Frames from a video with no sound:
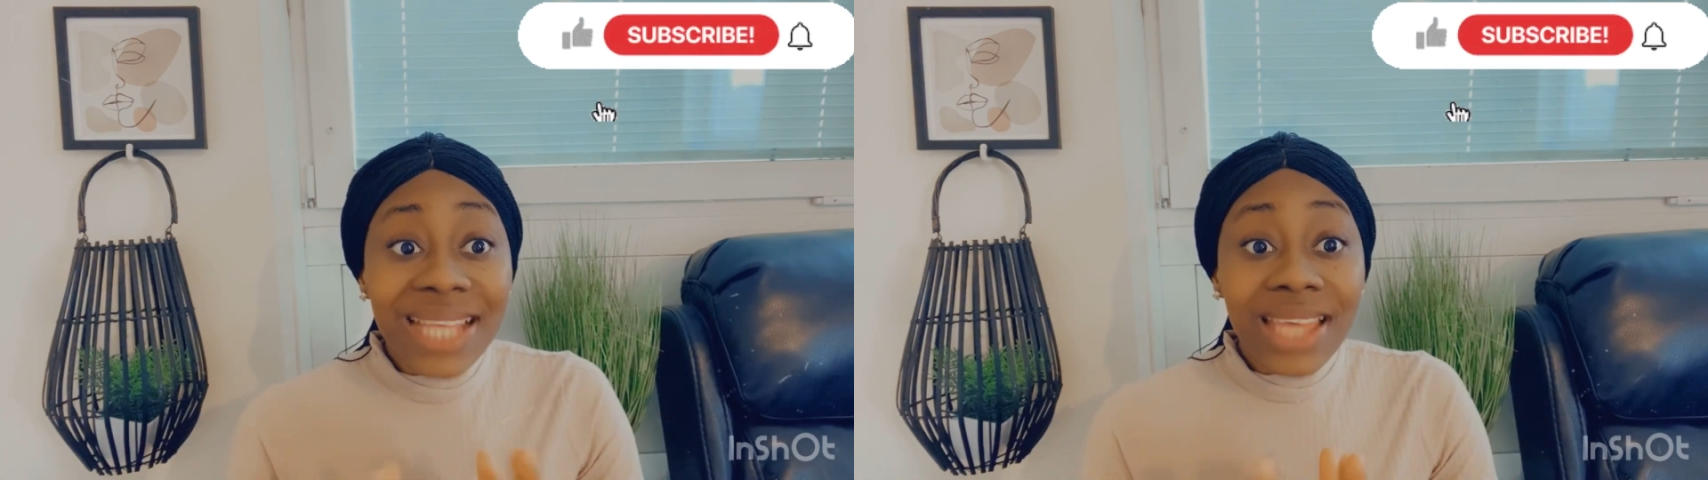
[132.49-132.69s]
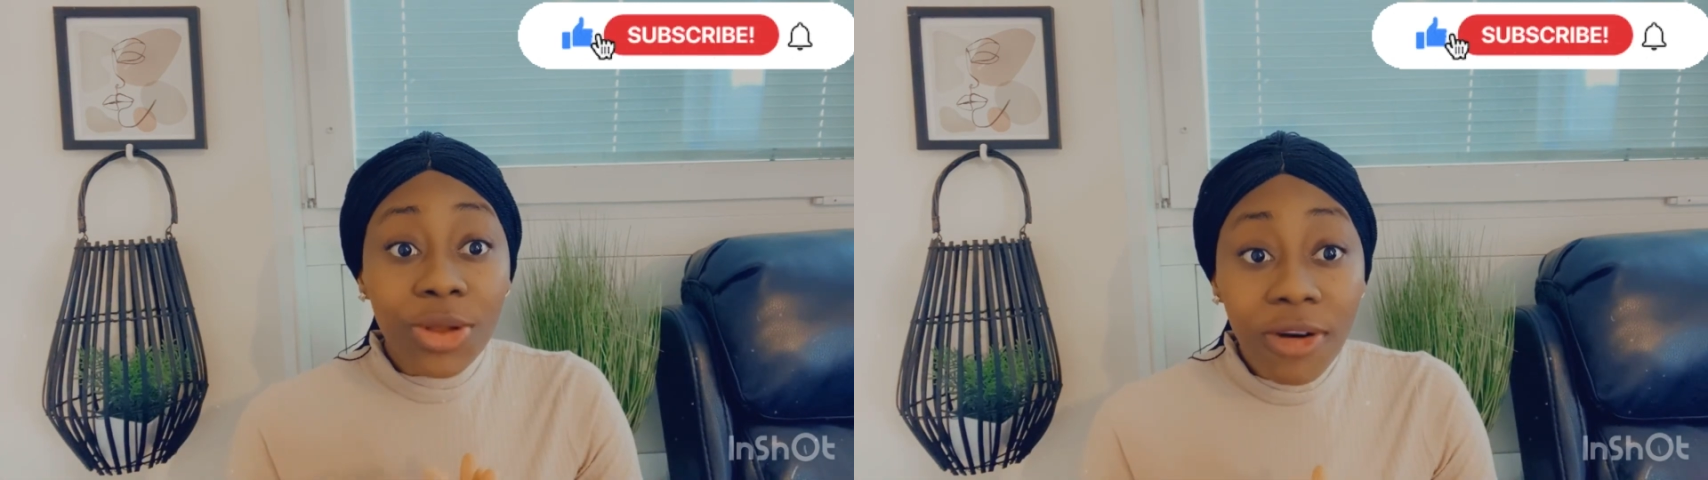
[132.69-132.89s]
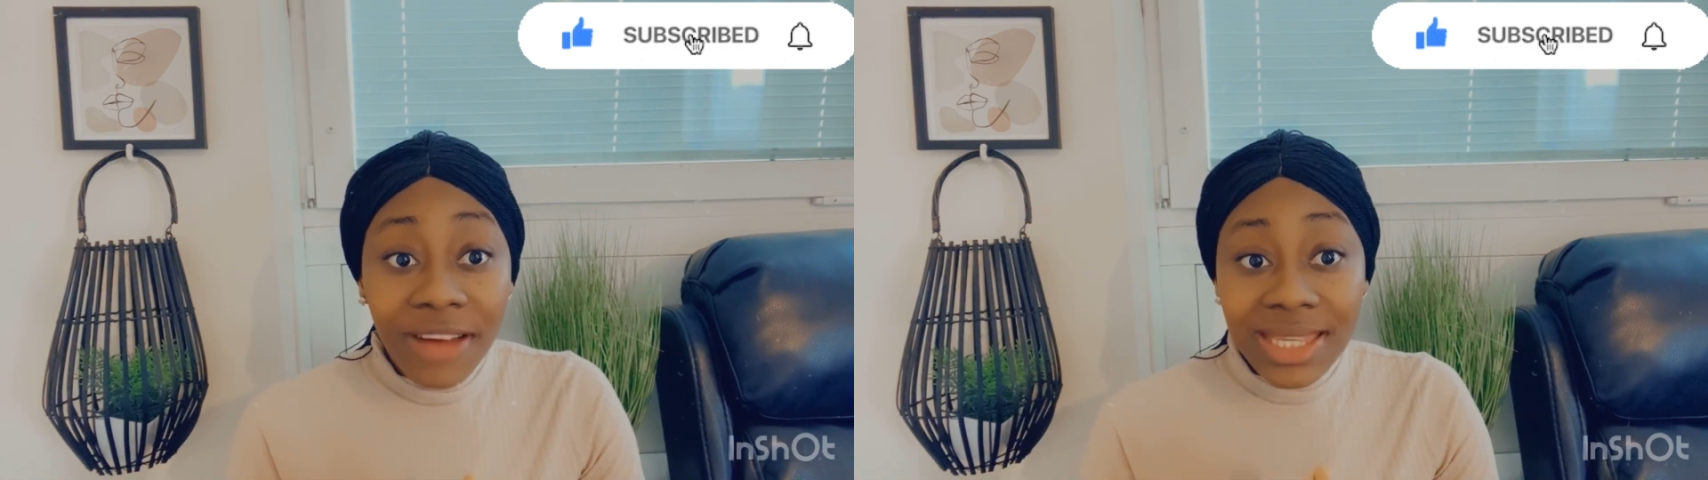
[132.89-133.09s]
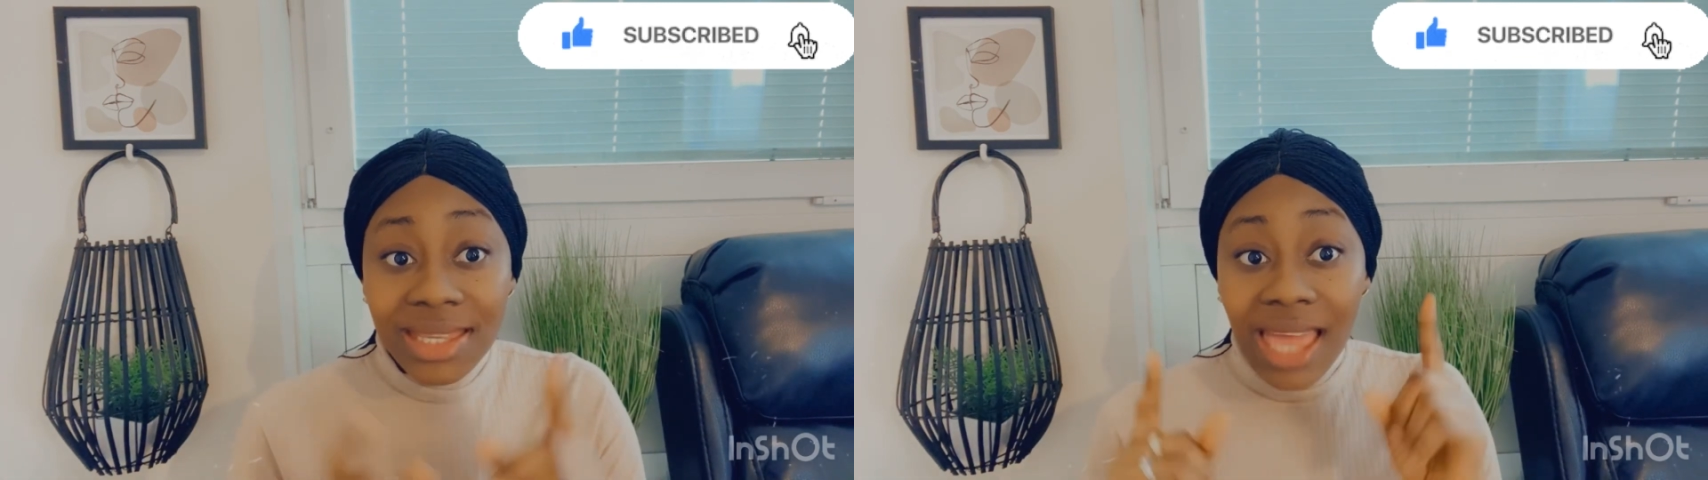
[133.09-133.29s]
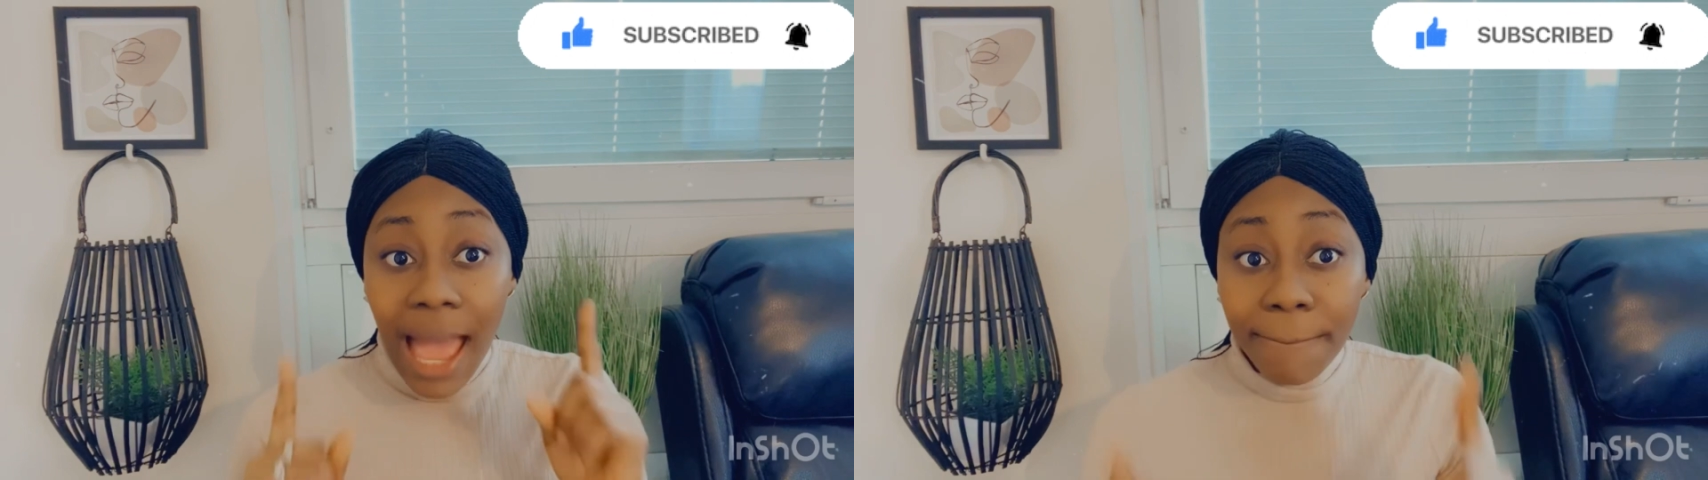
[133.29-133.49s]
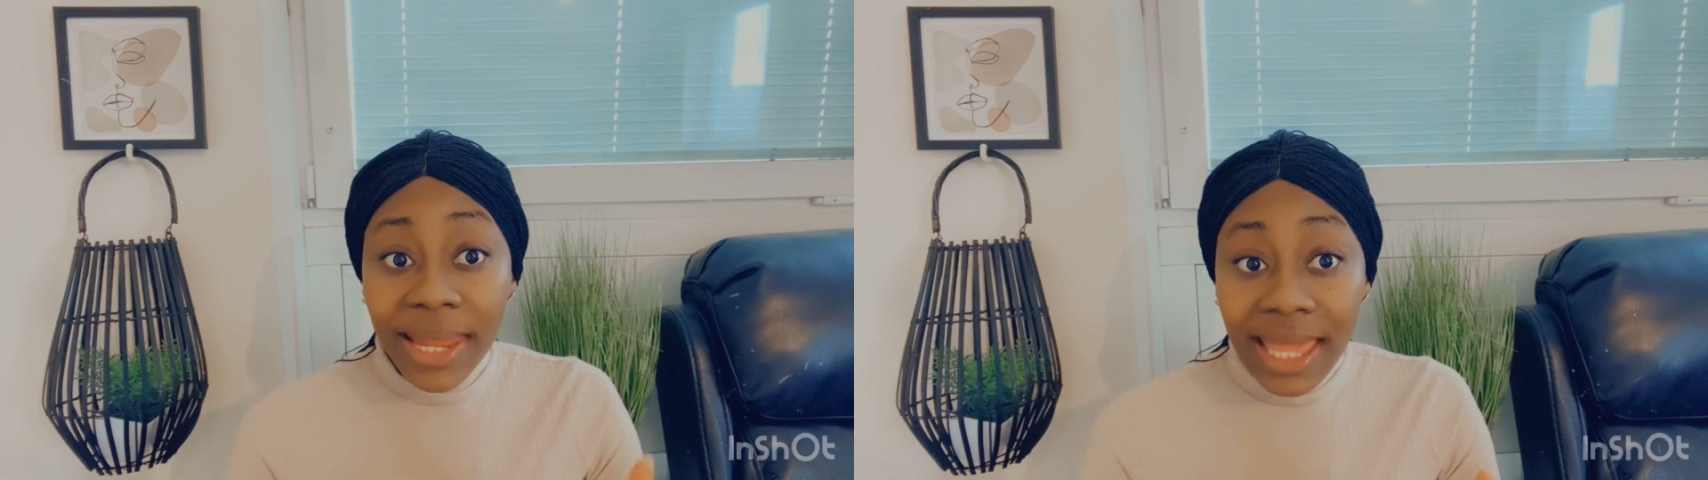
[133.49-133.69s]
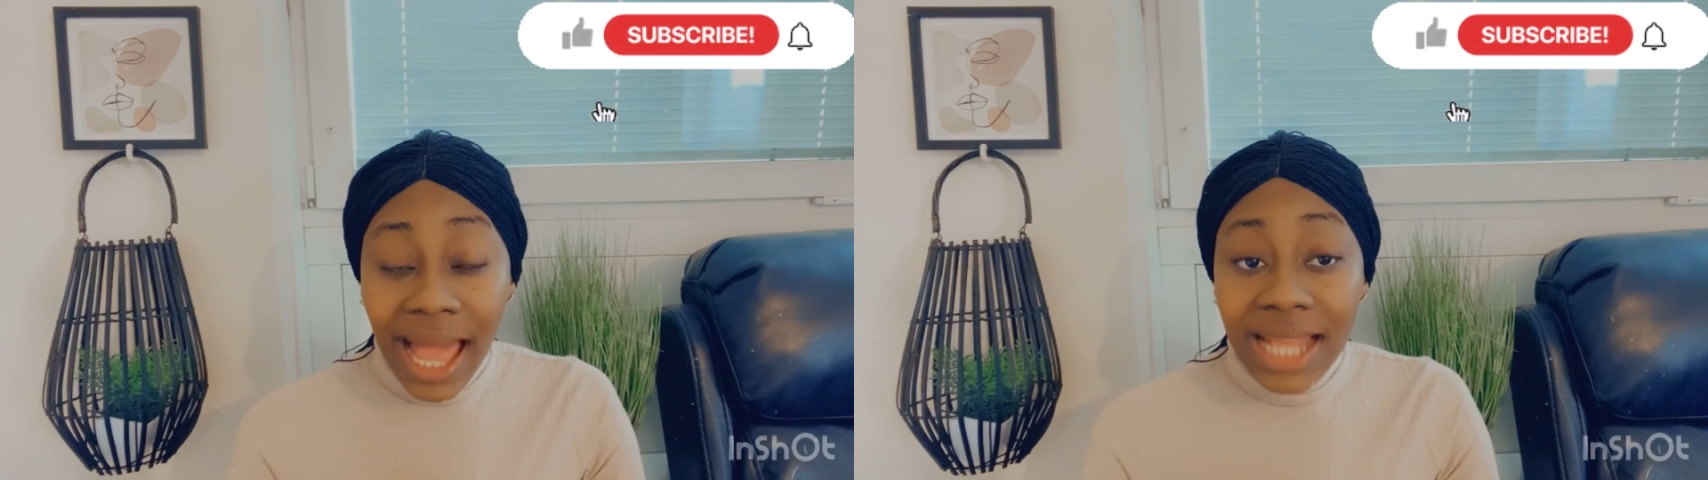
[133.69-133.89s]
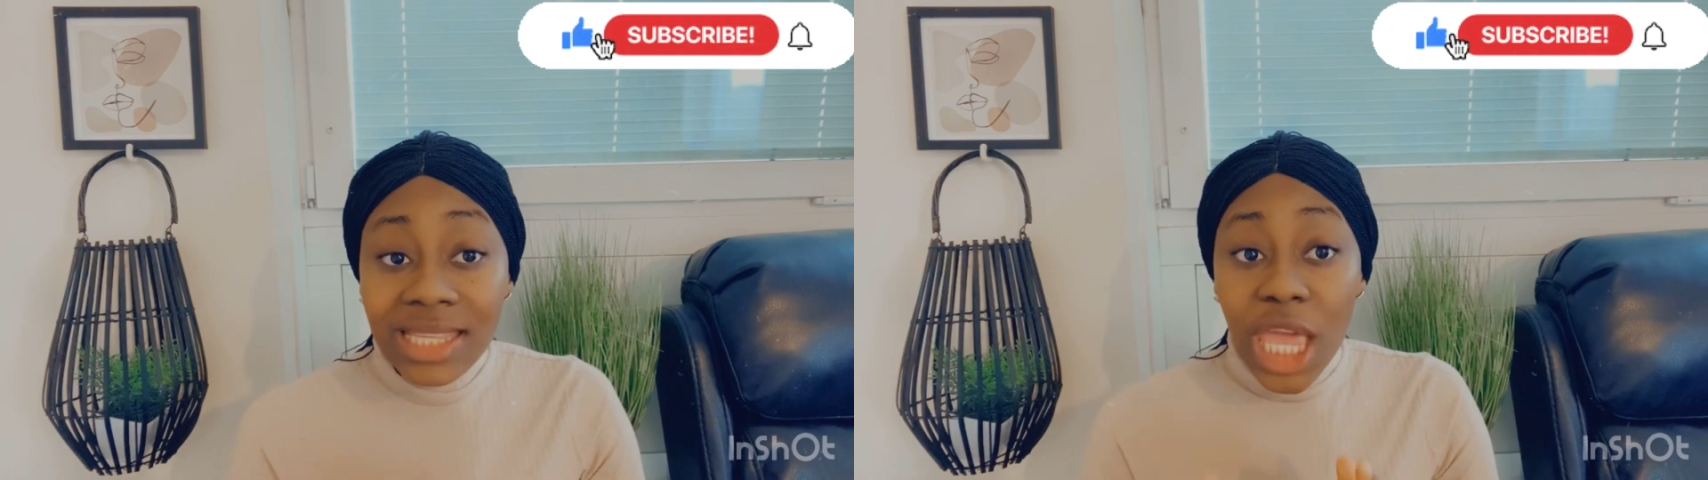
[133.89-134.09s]
as an overseas
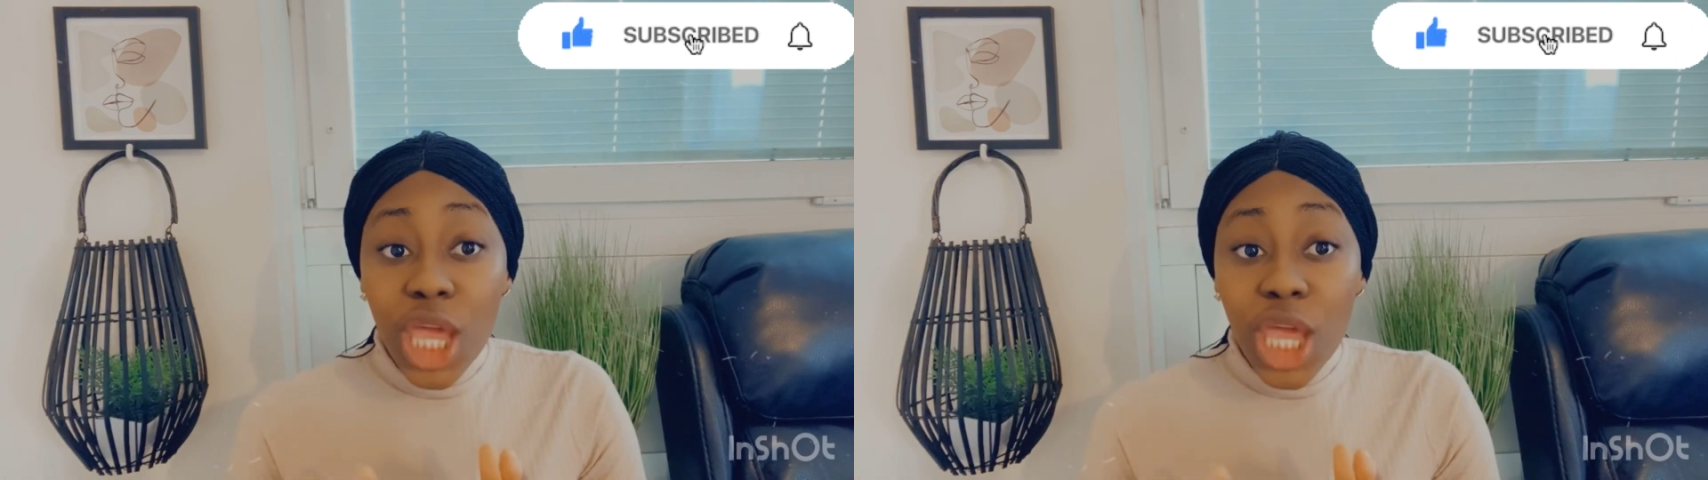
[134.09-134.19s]
applicant